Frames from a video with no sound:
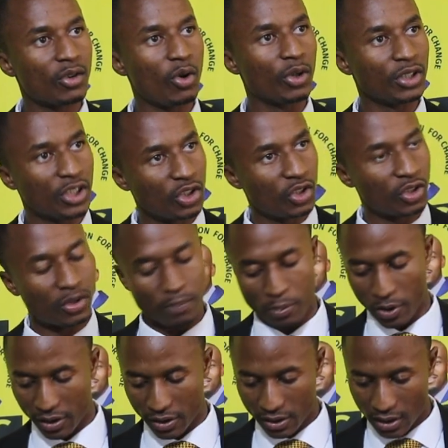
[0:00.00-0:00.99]
continued
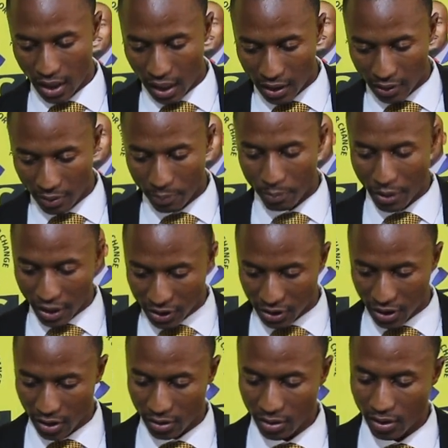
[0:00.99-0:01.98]
political
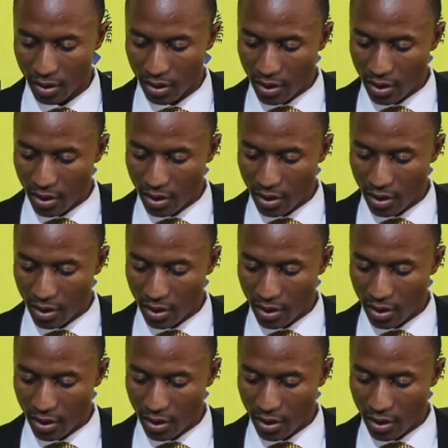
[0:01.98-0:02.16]
repression